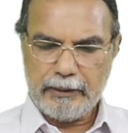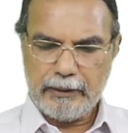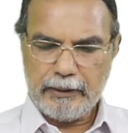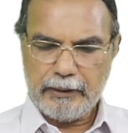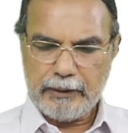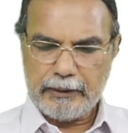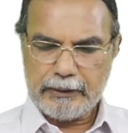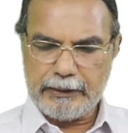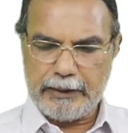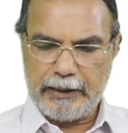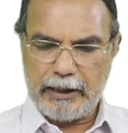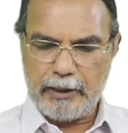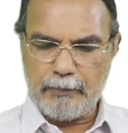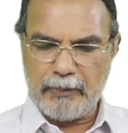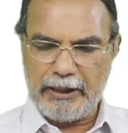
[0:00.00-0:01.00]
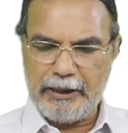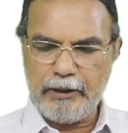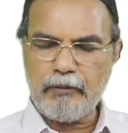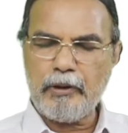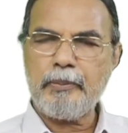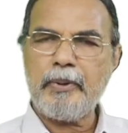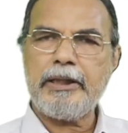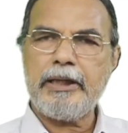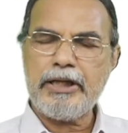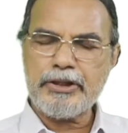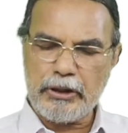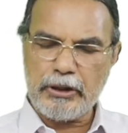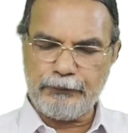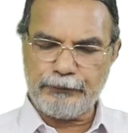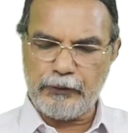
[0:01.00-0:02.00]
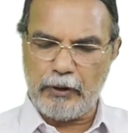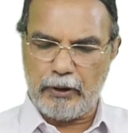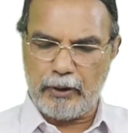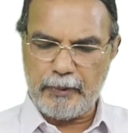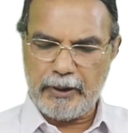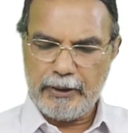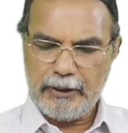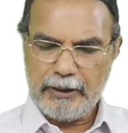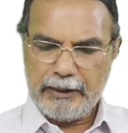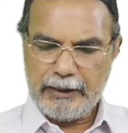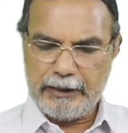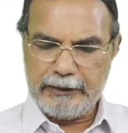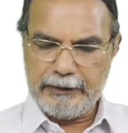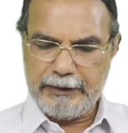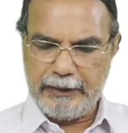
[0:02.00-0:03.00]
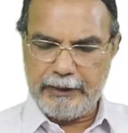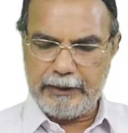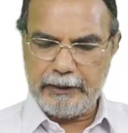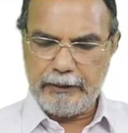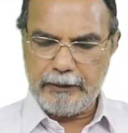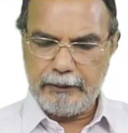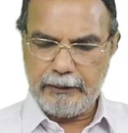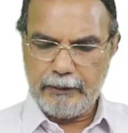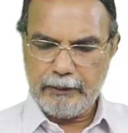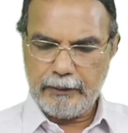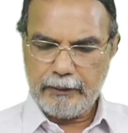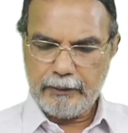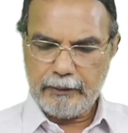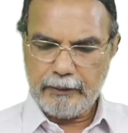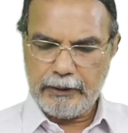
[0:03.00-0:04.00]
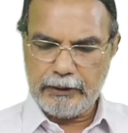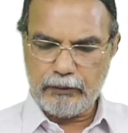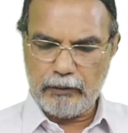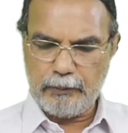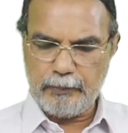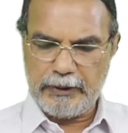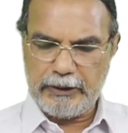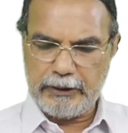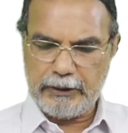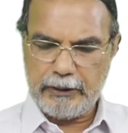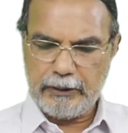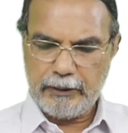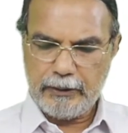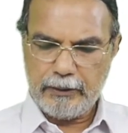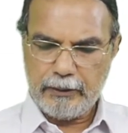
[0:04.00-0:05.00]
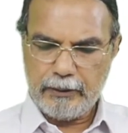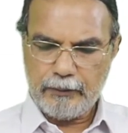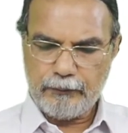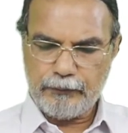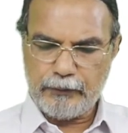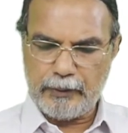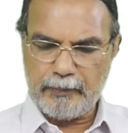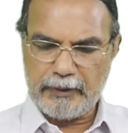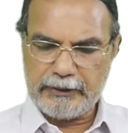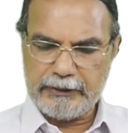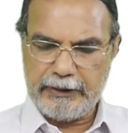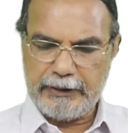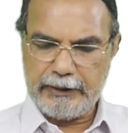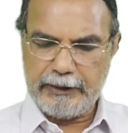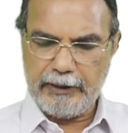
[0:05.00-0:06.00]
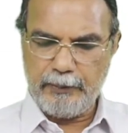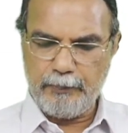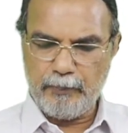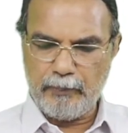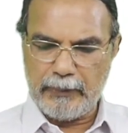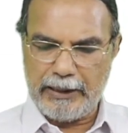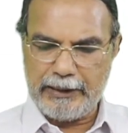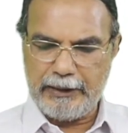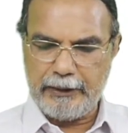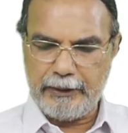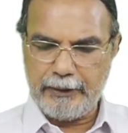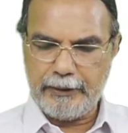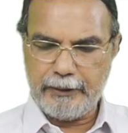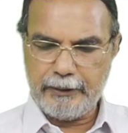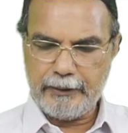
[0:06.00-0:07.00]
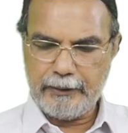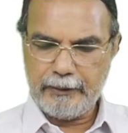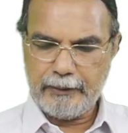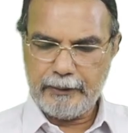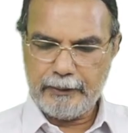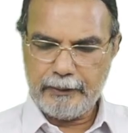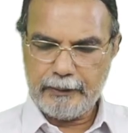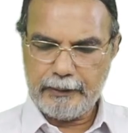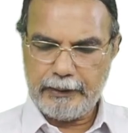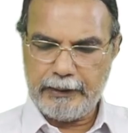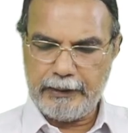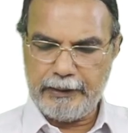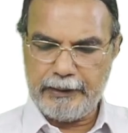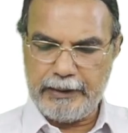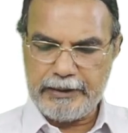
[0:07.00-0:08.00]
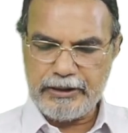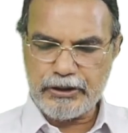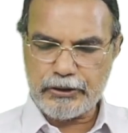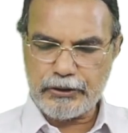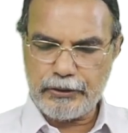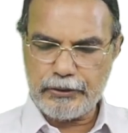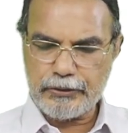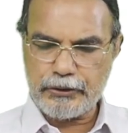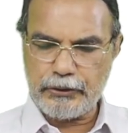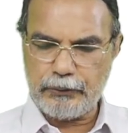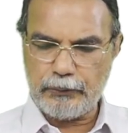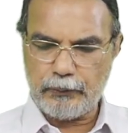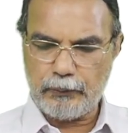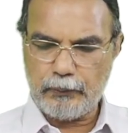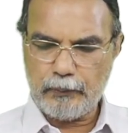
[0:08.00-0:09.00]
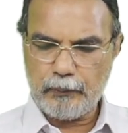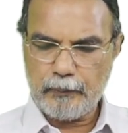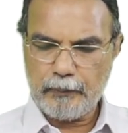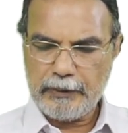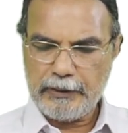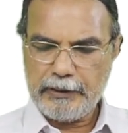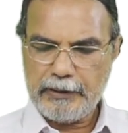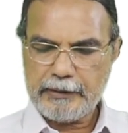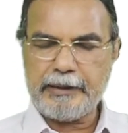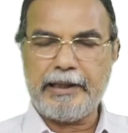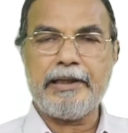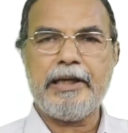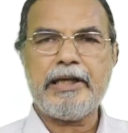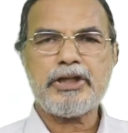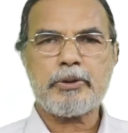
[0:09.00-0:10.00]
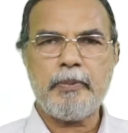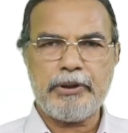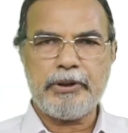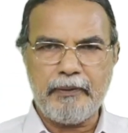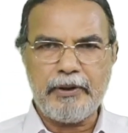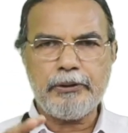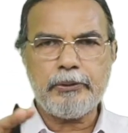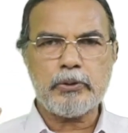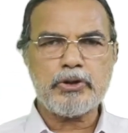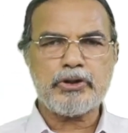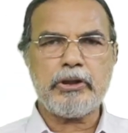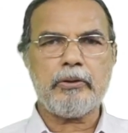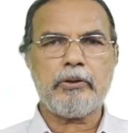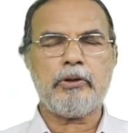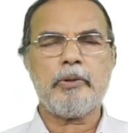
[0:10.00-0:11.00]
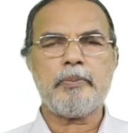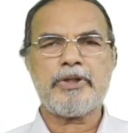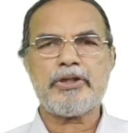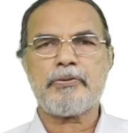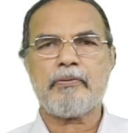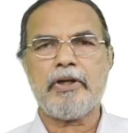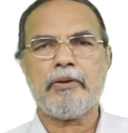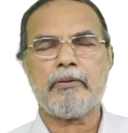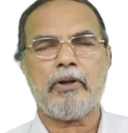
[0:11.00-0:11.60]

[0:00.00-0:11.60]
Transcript: the amide will be initially formed, and then it will be forming the imide, NHCO. The NH between 2 CO groups is what you call